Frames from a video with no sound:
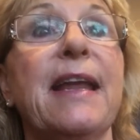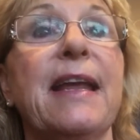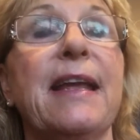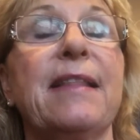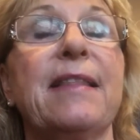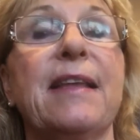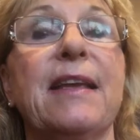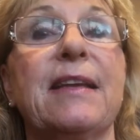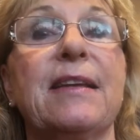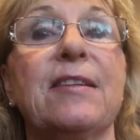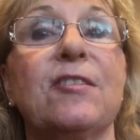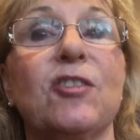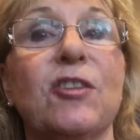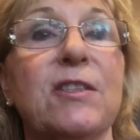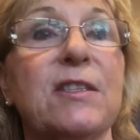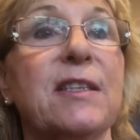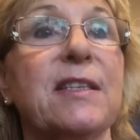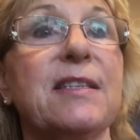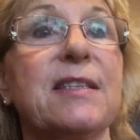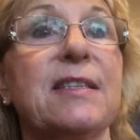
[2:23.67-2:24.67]
And then
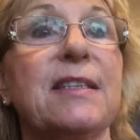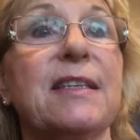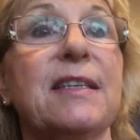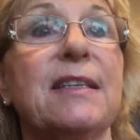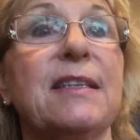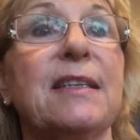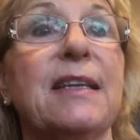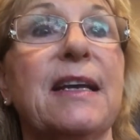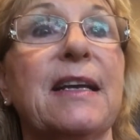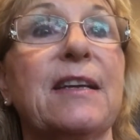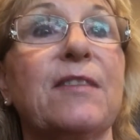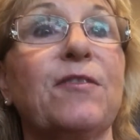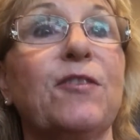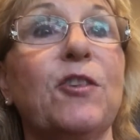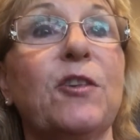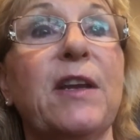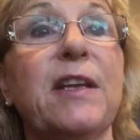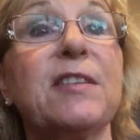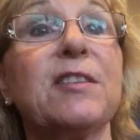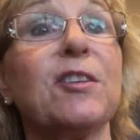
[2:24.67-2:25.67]
just listed a
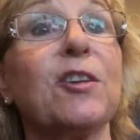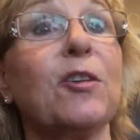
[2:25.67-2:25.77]
few days